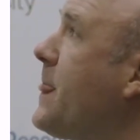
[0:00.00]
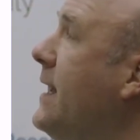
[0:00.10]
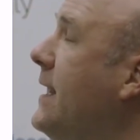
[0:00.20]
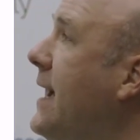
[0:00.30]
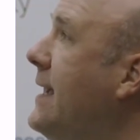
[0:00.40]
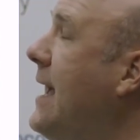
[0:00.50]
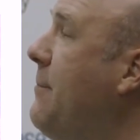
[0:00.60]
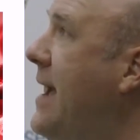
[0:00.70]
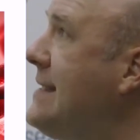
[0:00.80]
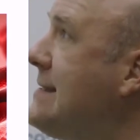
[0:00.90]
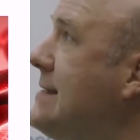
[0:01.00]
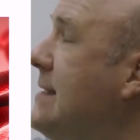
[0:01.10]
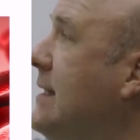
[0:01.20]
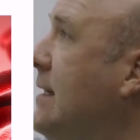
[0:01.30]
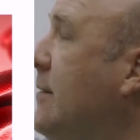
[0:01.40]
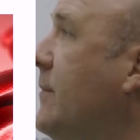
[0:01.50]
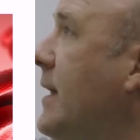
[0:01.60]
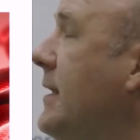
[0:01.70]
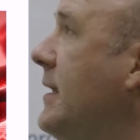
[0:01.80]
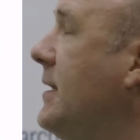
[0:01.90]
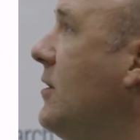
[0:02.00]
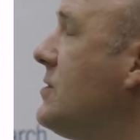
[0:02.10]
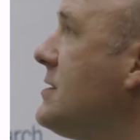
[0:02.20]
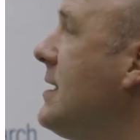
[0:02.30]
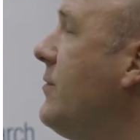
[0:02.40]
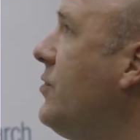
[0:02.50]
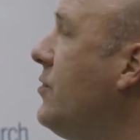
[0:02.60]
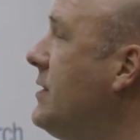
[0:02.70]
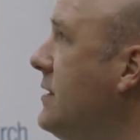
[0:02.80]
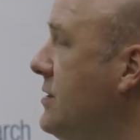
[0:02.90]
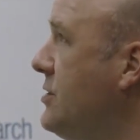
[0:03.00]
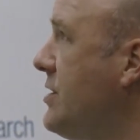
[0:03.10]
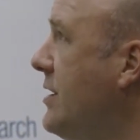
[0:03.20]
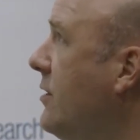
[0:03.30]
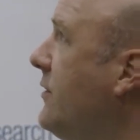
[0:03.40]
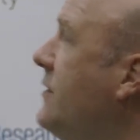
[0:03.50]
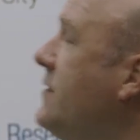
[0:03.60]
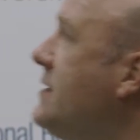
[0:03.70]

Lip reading: like MS and also some neurodegenerative